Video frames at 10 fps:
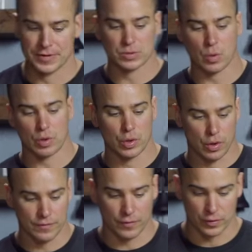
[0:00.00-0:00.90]
this is what we're
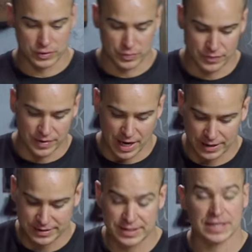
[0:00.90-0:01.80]
going for. So we've
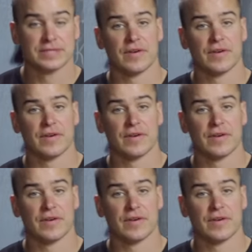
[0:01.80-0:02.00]
got 6